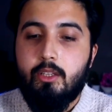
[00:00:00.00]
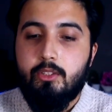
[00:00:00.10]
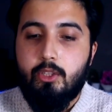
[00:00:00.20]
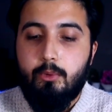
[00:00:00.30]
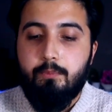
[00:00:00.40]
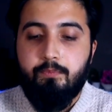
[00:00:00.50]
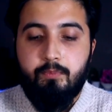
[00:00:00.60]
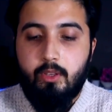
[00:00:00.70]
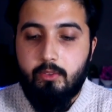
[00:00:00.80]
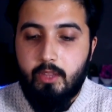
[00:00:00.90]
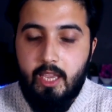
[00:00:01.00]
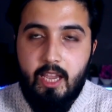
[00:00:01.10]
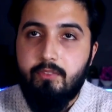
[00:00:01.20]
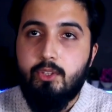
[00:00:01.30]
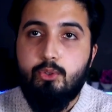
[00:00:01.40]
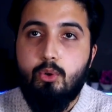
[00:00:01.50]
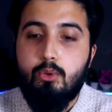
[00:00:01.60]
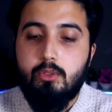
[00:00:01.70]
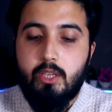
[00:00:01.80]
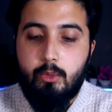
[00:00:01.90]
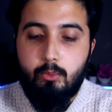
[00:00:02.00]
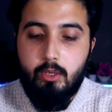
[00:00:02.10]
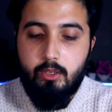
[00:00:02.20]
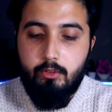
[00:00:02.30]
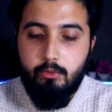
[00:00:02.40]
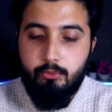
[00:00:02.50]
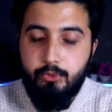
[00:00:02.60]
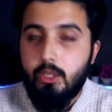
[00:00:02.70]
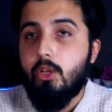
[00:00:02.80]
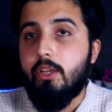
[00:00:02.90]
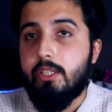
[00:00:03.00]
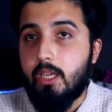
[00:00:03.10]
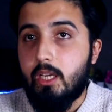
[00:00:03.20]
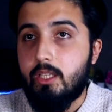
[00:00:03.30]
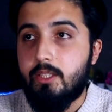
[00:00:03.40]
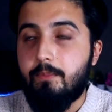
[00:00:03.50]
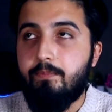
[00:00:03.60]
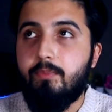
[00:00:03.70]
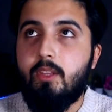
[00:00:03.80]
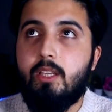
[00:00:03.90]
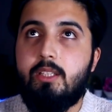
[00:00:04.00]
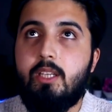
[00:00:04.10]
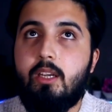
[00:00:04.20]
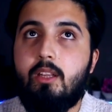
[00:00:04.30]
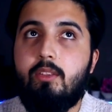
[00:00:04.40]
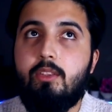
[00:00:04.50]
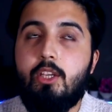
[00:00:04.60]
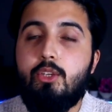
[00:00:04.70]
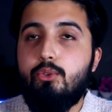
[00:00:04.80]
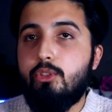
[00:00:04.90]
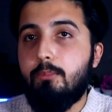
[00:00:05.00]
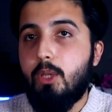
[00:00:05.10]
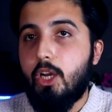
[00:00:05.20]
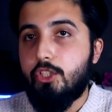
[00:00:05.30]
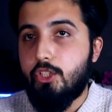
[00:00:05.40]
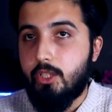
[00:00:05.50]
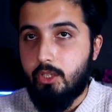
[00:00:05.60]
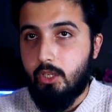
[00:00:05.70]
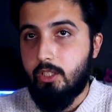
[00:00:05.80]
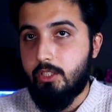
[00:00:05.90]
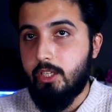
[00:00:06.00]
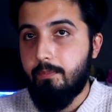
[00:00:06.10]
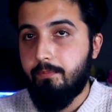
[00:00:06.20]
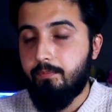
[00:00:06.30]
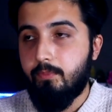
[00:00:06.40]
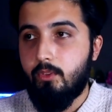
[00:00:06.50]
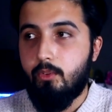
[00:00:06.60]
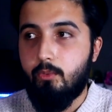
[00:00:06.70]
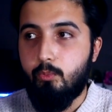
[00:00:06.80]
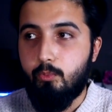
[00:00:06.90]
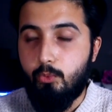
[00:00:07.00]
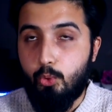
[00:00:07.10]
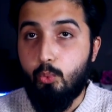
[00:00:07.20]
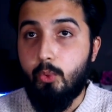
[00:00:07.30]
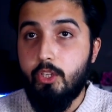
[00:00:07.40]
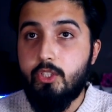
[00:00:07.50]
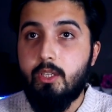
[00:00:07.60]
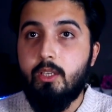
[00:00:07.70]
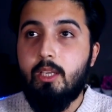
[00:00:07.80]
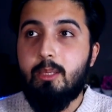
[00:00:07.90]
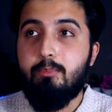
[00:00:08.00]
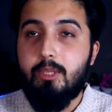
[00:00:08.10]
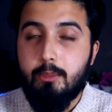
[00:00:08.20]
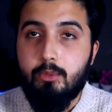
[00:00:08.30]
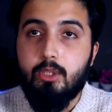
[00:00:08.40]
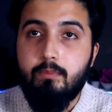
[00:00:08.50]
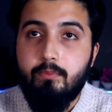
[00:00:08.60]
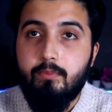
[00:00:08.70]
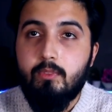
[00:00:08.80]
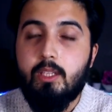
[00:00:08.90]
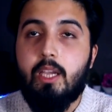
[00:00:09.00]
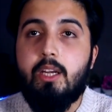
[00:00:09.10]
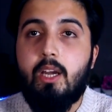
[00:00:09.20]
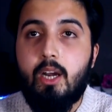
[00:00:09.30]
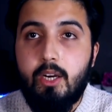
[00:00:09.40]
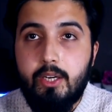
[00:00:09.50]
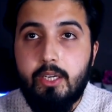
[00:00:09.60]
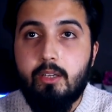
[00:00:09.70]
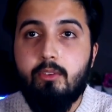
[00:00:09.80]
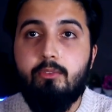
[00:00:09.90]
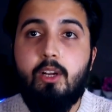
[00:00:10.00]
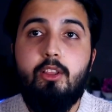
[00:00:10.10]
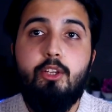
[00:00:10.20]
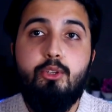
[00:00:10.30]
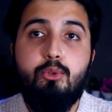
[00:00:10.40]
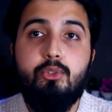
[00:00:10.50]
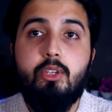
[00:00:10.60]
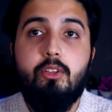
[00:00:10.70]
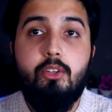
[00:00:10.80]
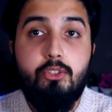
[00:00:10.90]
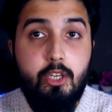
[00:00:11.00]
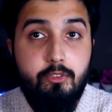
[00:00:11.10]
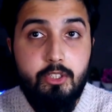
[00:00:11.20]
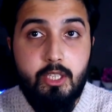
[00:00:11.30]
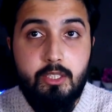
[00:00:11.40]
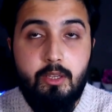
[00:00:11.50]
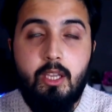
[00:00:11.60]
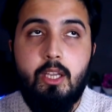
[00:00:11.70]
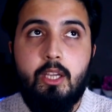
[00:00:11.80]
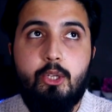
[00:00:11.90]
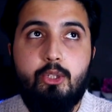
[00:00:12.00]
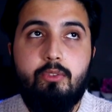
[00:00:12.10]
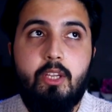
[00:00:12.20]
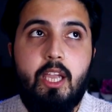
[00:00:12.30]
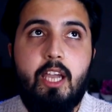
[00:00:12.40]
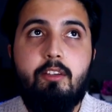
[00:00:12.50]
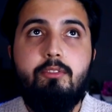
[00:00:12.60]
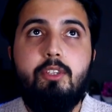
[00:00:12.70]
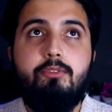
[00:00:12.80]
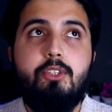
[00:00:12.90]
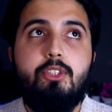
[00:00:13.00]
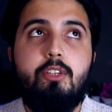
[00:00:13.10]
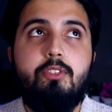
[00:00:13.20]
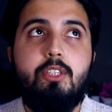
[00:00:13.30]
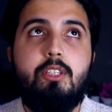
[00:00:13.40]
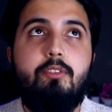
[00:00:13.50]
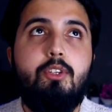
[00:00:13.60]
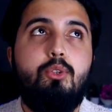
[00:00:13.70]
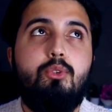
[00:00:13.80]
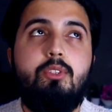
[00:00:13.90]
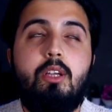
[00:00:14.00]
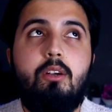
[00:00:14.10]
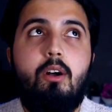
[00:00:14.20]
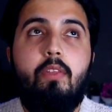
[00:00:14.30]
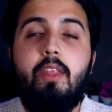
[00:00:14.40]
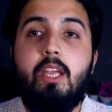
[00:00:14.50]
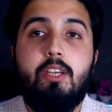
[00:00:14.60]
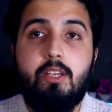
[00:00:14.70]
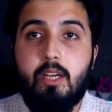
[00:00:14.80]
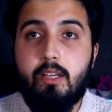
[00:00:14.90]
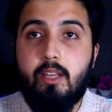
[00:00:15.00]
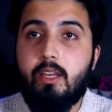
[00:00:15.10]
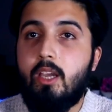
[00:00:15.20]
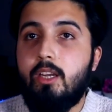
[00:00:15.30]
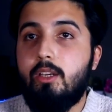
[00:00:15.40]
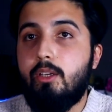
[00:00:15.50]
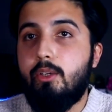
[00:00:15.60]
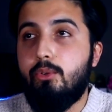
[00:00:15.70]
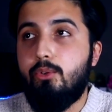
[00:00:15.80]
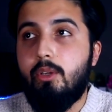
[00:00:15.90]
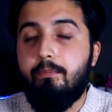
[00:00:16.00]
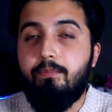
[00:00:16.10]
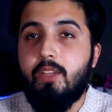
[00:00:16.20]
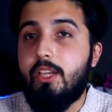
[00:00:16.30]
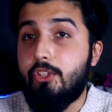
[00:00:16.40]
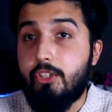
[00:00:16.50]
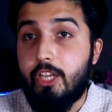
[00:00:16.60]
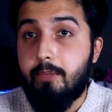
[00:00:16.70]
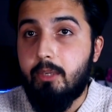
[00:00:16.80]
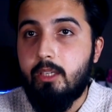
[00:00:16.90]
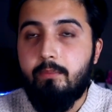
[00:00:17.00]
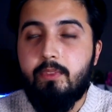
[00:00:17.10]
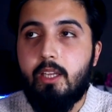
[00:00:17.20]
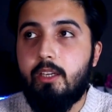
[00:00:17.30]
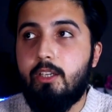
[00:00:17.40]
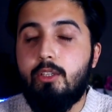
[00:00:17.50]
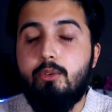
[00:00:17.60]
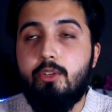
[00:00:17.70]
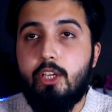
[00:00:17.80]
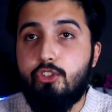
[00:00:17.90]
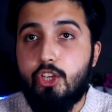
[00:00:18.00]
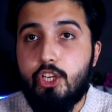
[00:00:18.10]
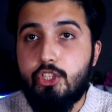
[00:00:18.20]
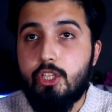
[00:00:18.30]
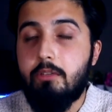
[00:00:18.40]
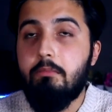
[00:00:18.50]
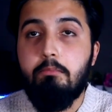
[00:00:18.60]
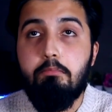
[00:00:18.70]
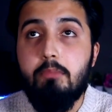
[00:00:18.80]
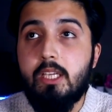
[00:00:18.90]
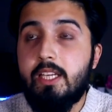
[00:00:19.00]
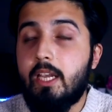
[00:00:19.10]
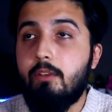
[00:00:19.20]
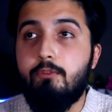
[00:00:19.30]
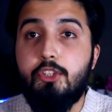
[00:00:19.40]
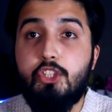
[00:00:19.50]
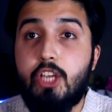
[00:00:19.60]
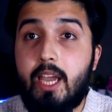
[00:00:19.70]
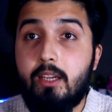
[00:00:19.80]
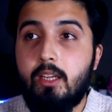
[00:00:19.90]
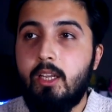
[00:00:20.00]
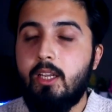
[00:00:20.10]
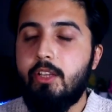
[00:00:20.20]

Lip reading: So they have these goals, and what Philcoin does is that they use the blockchain technology through which people can earn while they use the services. So we have different services that we use on the internet that can include entertainment, that include education, media, WeChat.